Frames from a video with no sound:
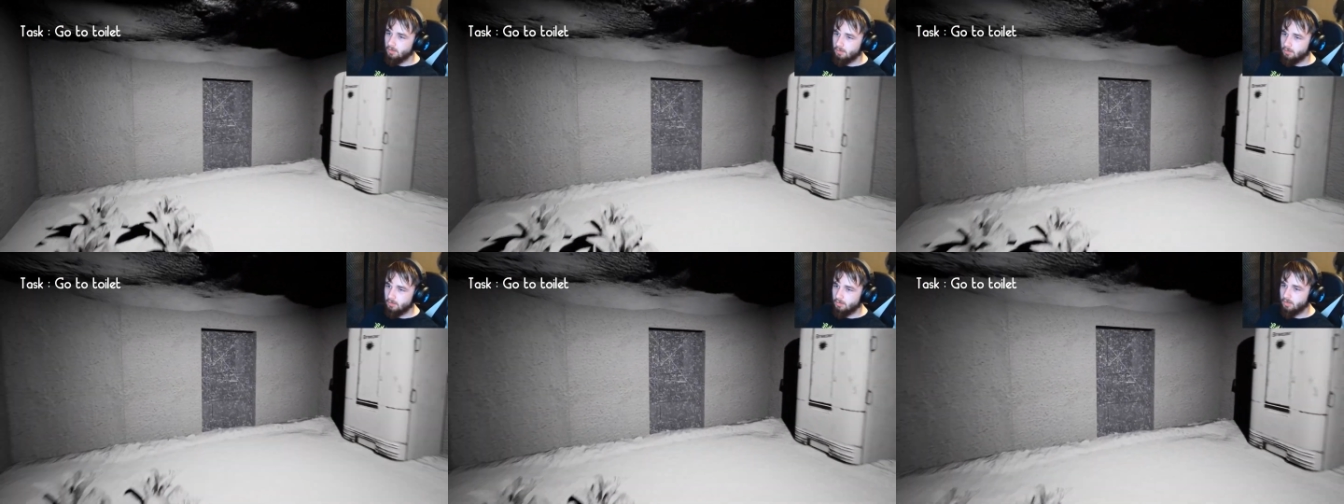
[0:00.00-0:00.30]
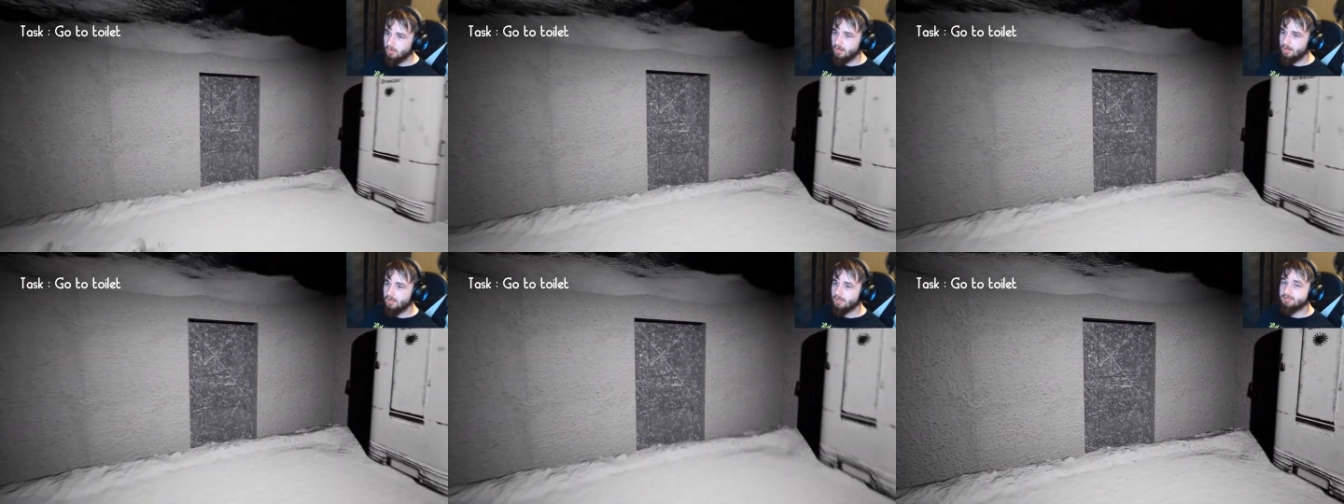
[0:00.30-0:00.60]

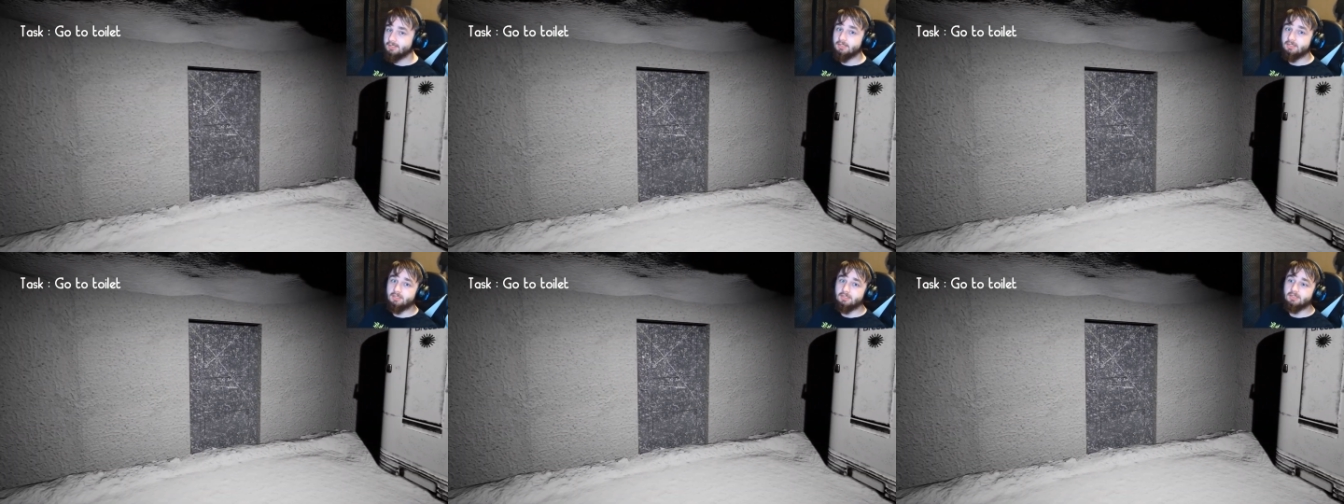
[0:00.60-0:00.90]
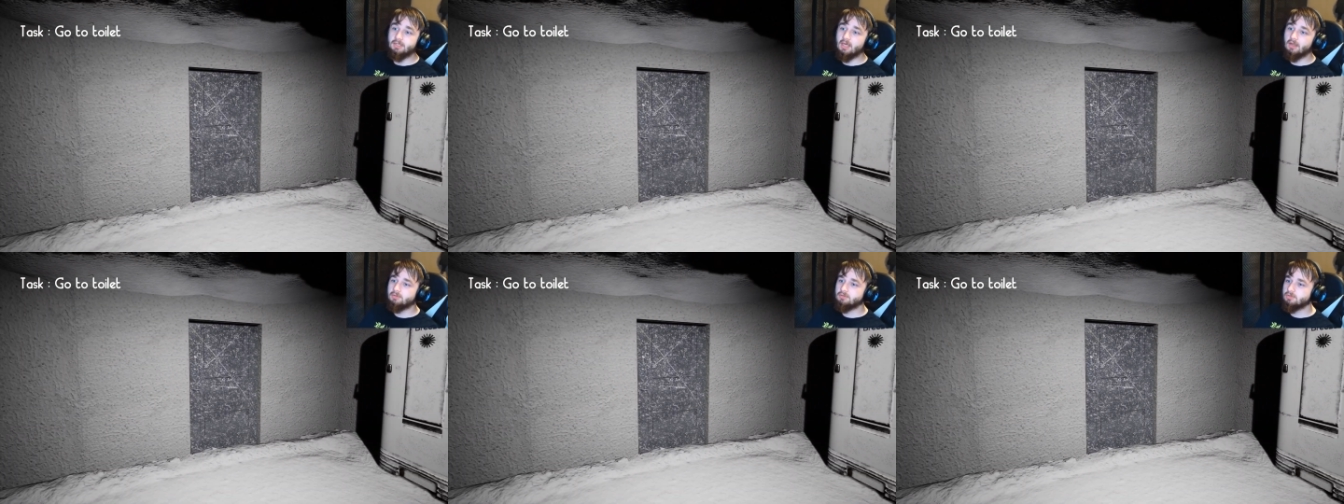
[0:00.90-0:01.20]
Alright, I did
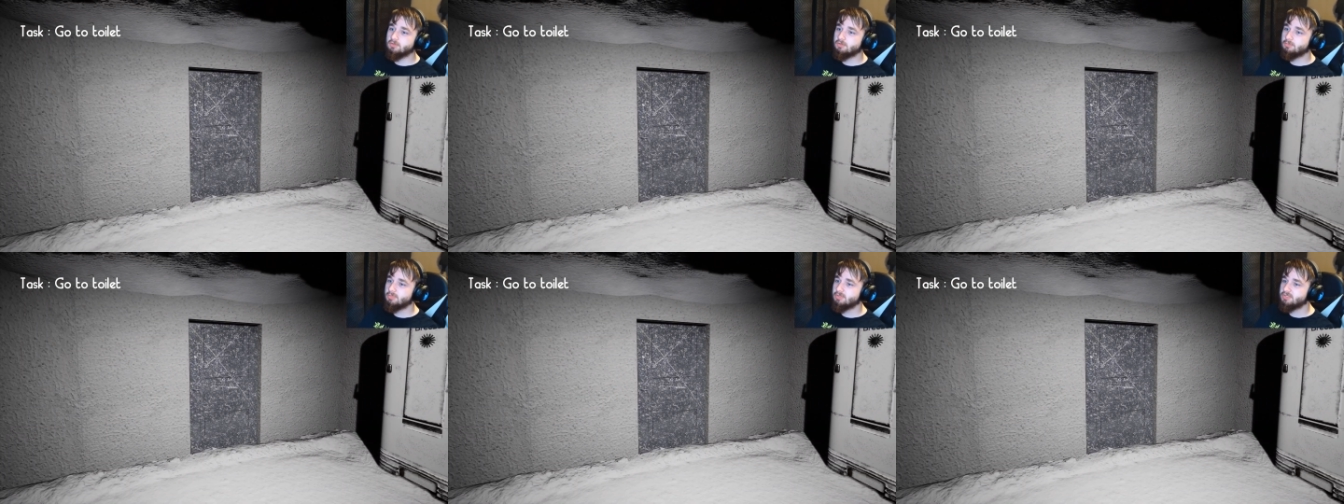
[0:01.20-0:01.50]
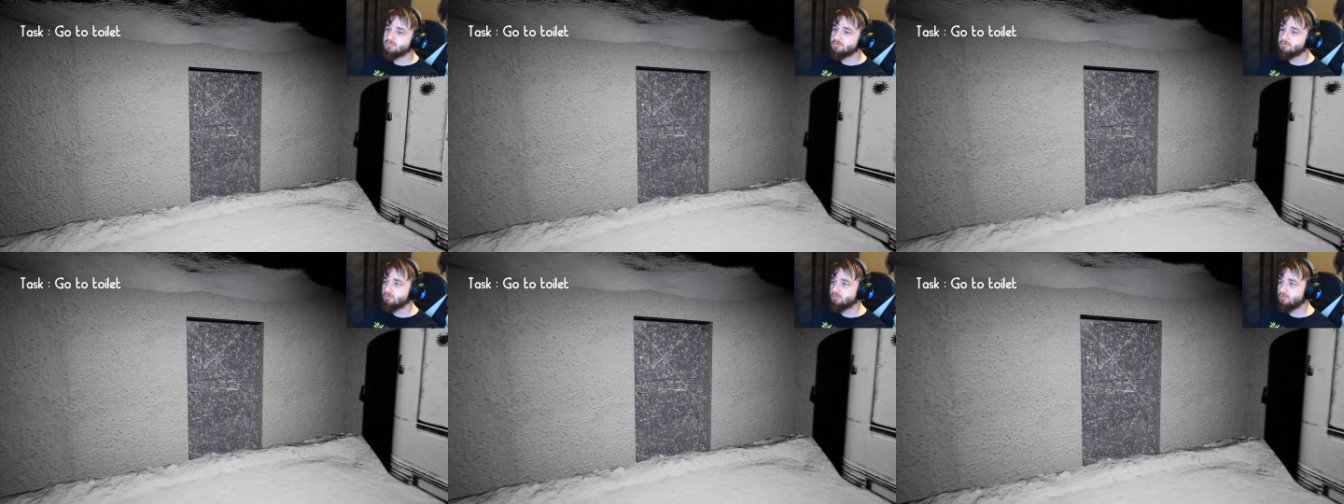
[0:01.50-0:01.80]
get a little
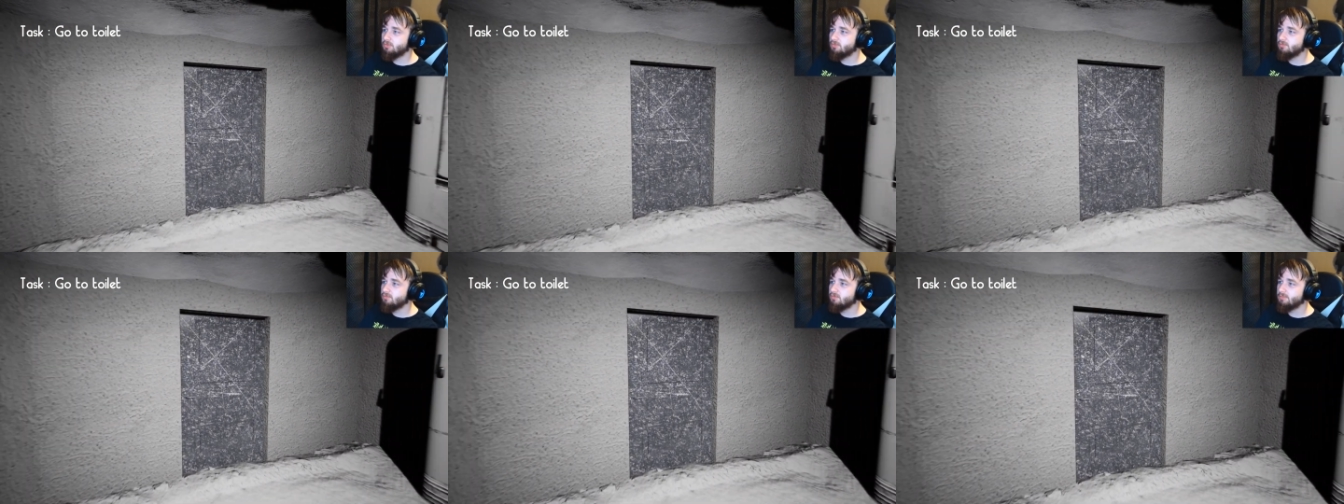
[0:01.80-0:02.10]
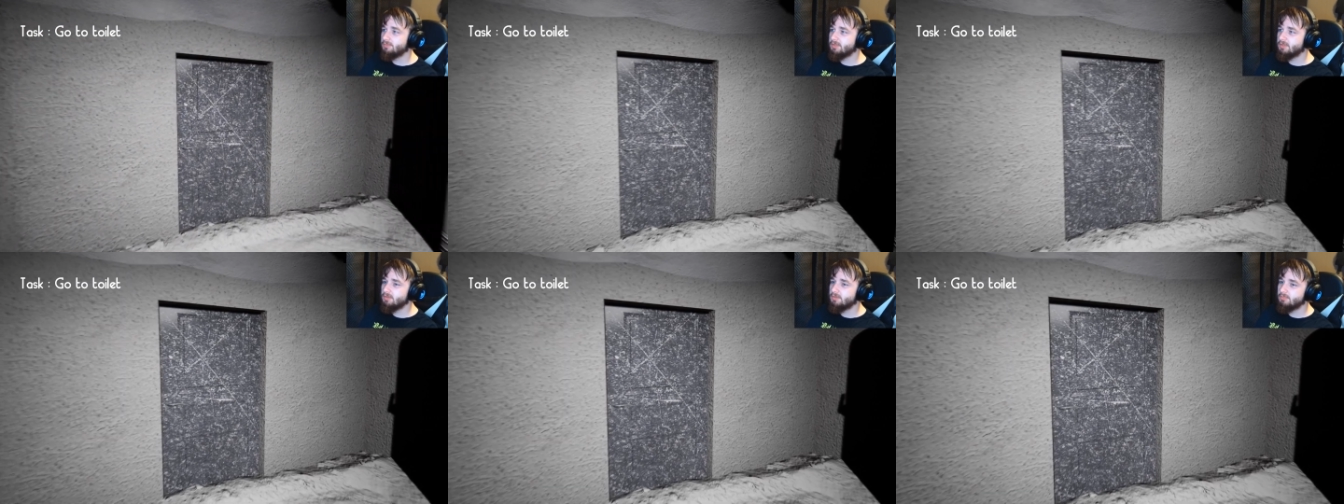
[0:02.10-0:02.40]
bit spoiled for
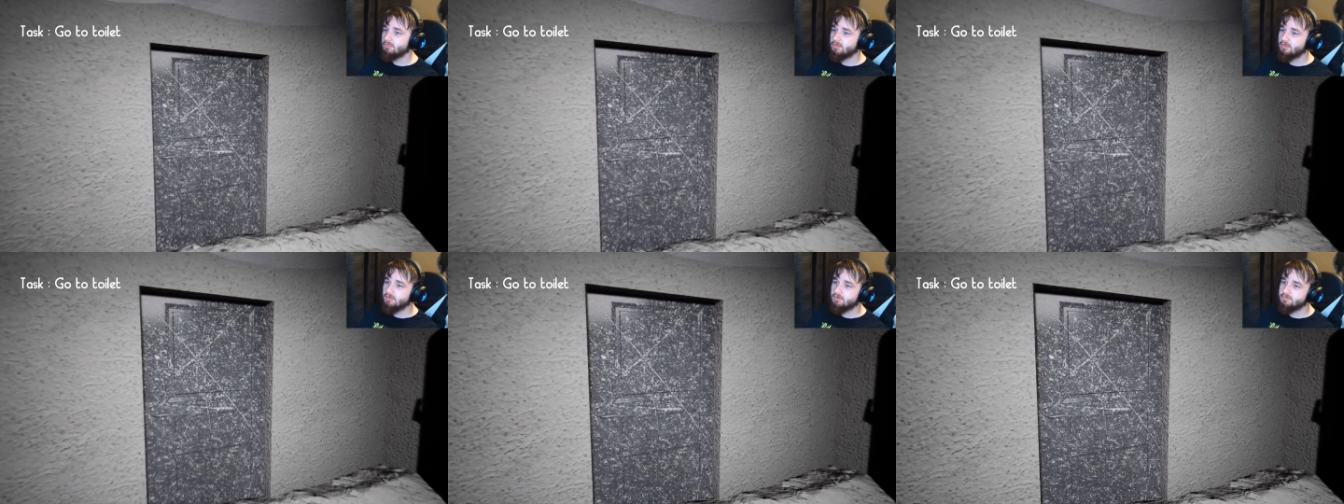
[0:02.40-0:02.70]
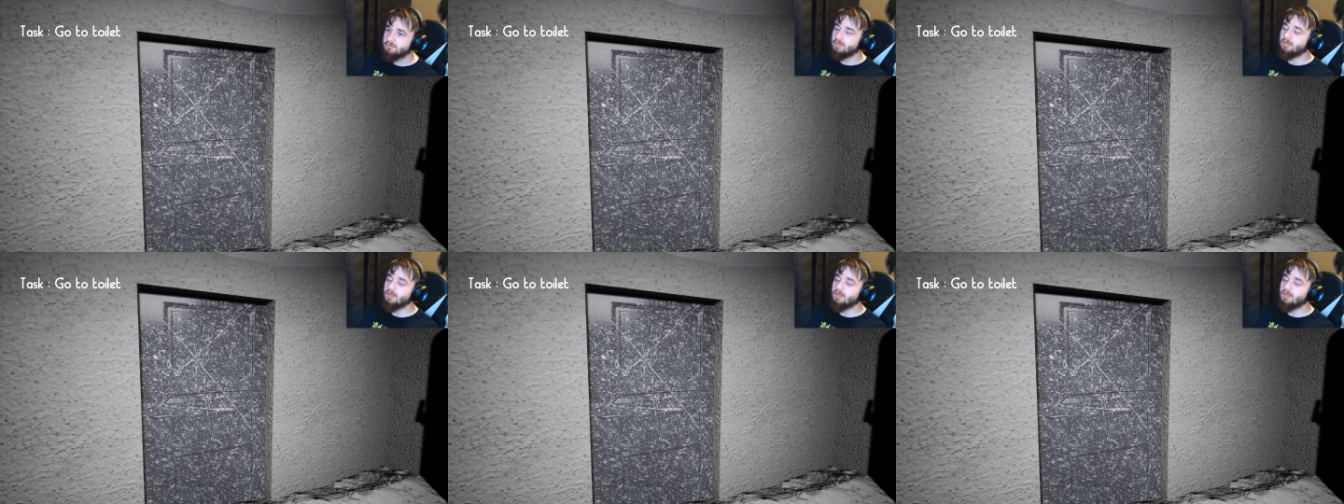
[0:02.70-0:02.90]
me because I